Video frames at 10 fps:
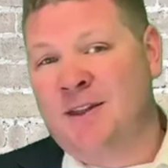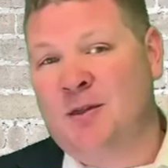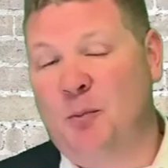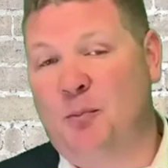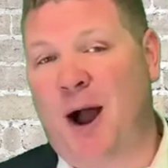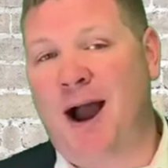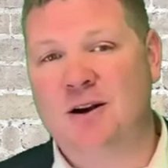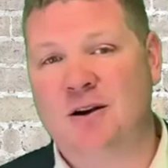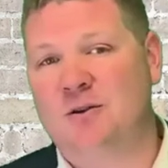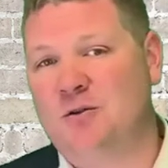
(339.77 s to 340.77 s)
the
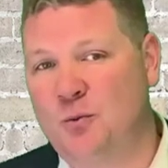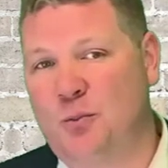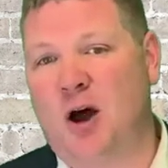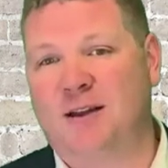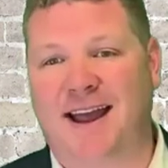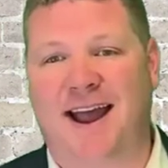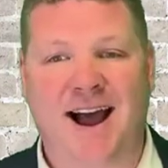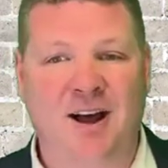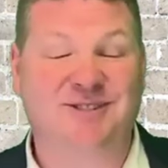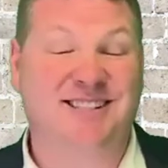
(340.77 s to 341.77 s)
buyer who bought the
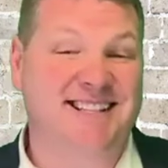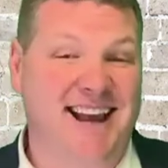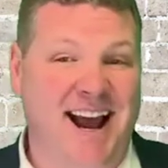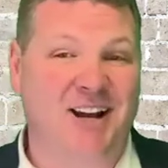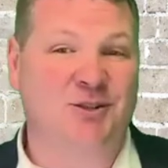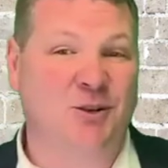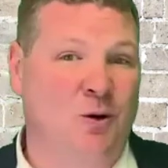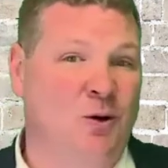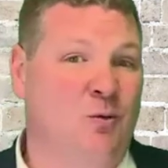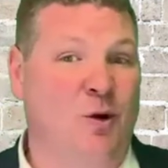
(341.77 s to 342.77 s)
house is actually,
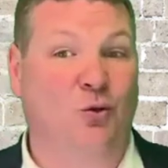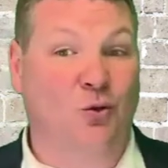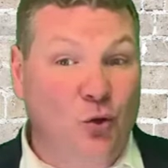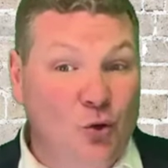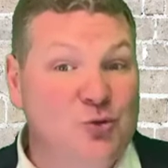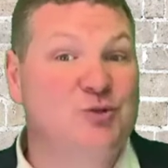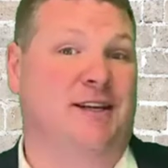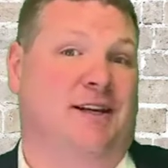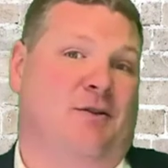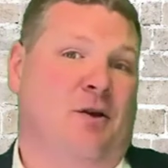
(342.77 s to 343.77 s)
quote unquote,
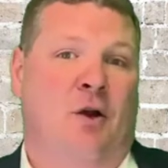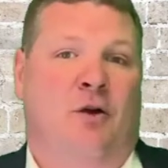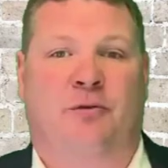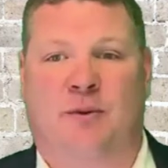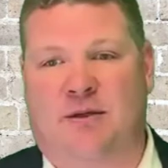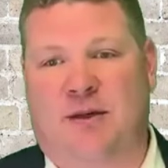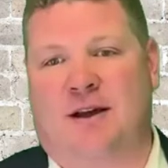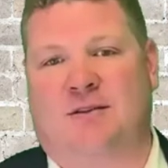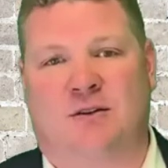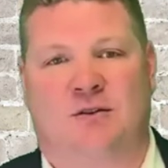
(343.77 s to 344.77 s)
losing three
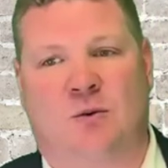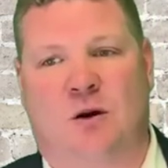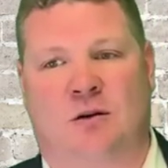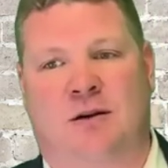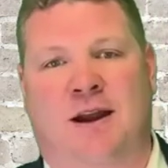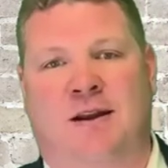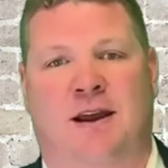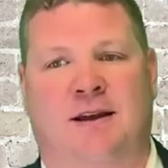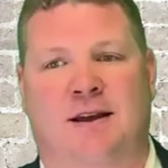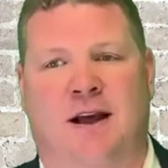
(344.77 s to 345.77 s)
thousand two hundred
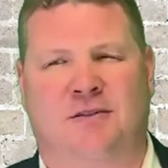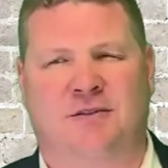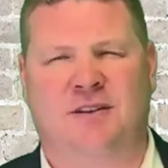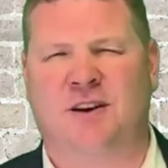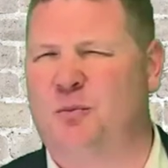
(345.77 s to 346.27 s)
eighty-eight dollars a year.